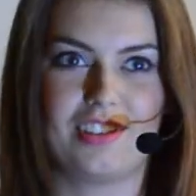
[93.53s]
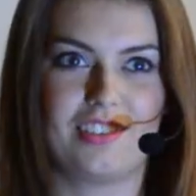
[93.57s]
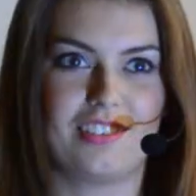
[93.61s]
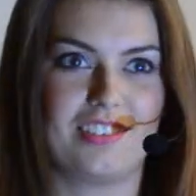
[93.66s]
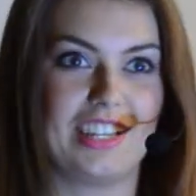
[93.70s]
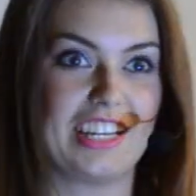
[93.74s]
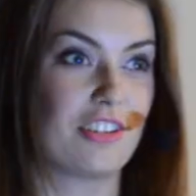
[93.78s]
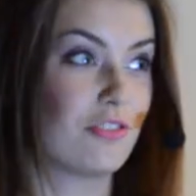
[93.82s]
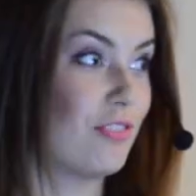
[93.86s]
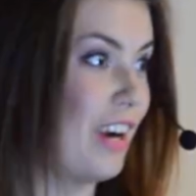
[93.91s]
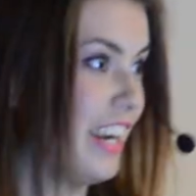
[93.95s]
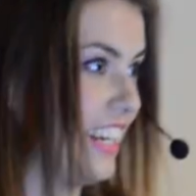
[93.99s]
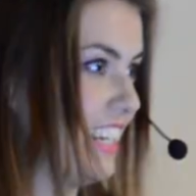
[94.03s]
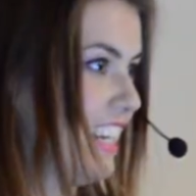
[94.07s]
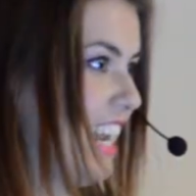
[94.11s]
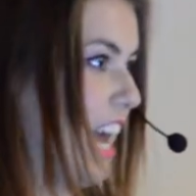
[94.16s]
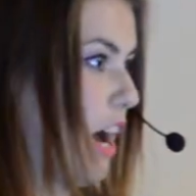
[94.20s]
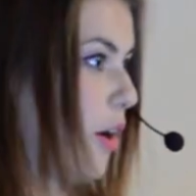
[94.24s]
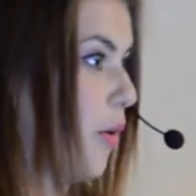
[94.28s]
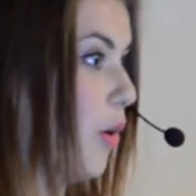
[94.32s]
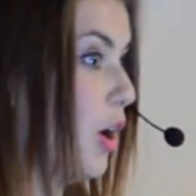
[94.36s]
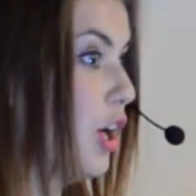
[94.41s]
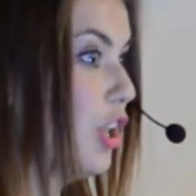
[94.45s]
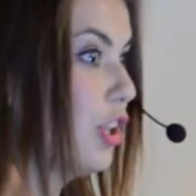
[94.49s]
Like right
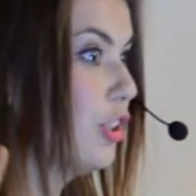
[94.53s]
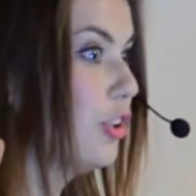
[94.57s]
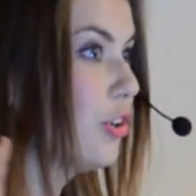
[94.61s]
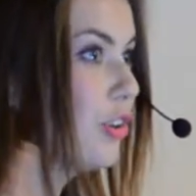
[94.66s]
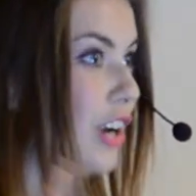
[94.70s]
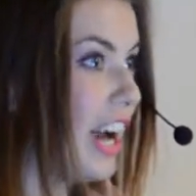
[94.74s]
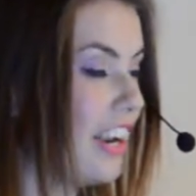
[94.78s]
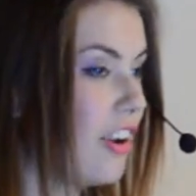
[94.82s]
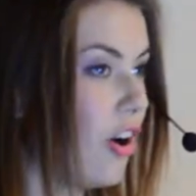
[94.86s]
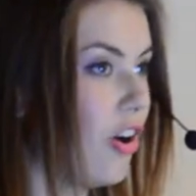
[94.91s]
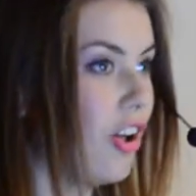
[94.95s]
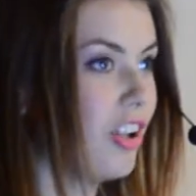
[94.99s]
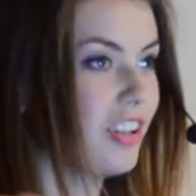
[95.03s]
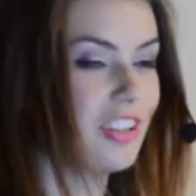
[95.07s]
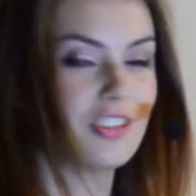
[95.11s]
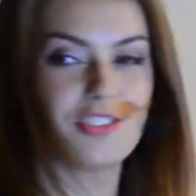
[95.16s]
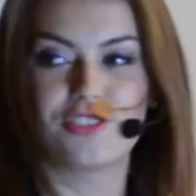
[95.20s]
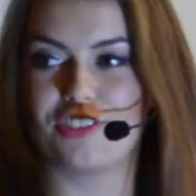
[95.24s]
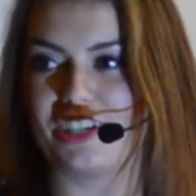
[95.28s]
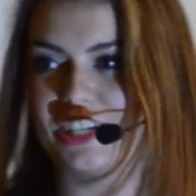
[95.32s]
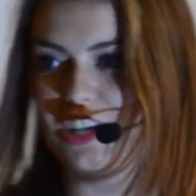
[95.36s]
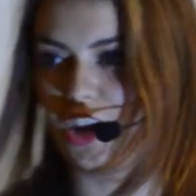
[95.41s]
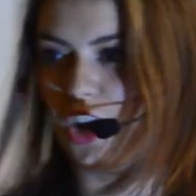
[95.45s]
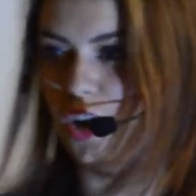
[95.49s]
now, look at all the
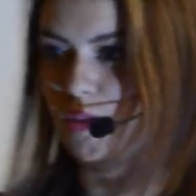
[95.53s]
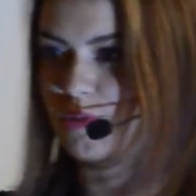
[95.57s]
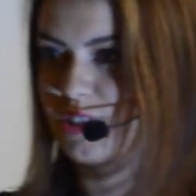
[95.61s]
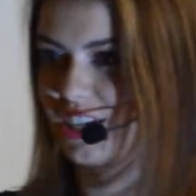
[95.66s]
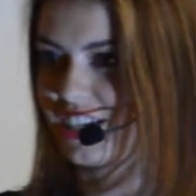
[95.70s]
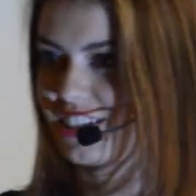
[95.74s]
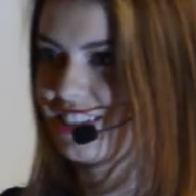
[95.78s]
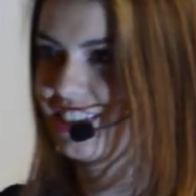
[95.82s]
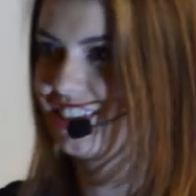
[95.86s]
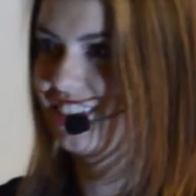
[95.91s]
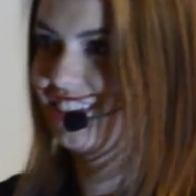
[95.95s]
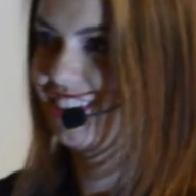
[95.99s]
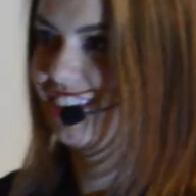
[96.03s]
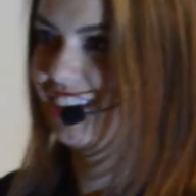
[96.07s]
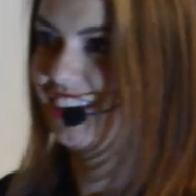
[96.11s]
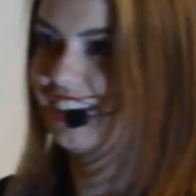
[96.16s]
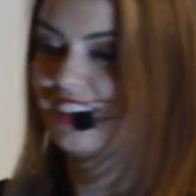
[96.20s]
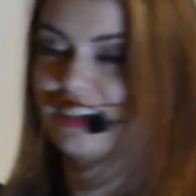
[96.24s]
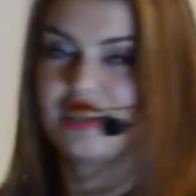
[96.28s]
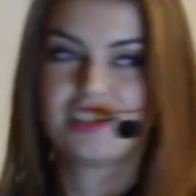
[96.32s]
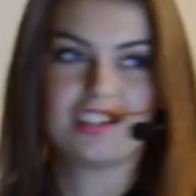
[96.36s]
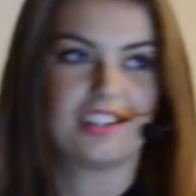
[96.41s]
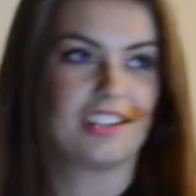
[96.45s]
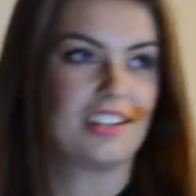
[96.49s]
green objects
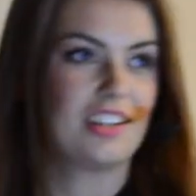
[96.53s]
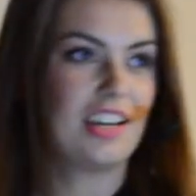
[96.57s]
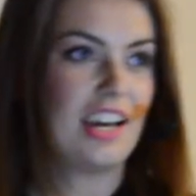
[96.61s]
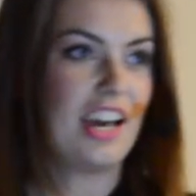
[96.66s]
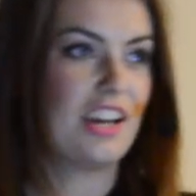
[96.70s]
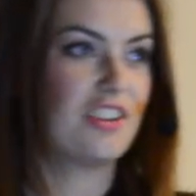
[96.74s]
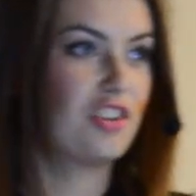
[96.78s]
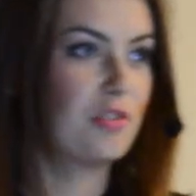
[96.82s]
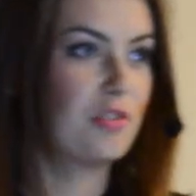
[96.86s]
and